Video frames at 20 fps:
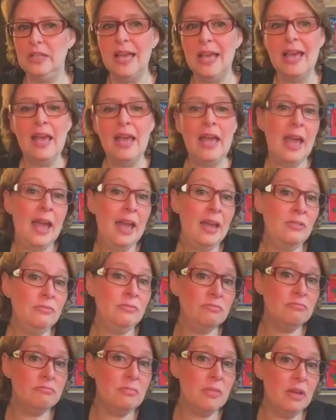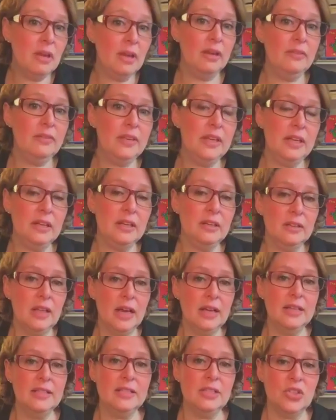And I think in a lot of
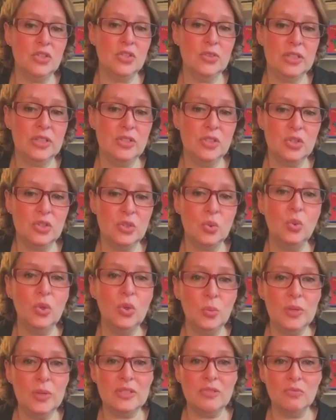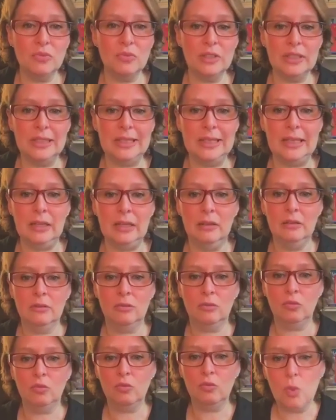districts, the school wasn't really
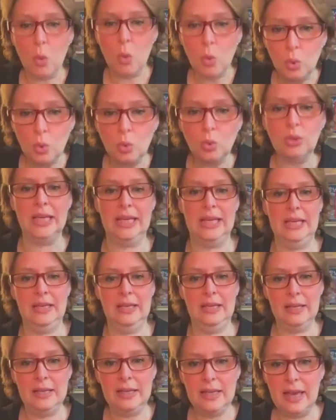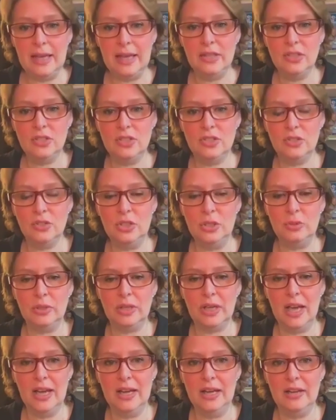rolling yet. So you were
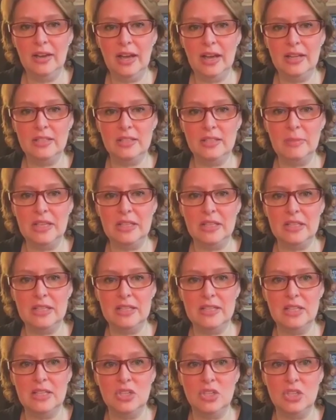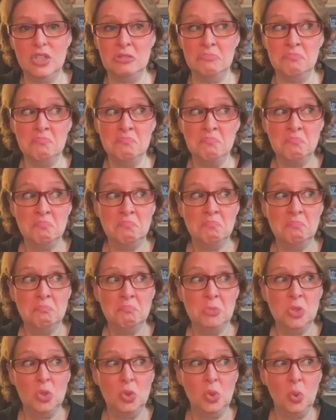kind of had to make the decision,
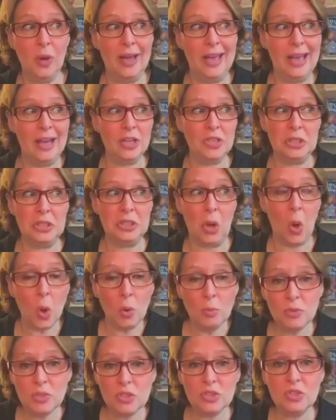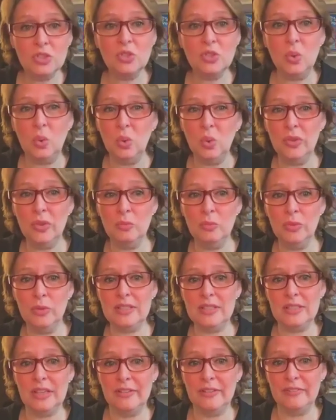do I actually homeschool them with
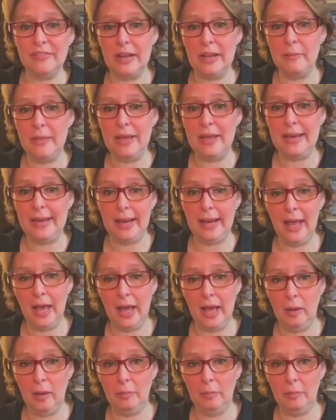stuff and I make it up?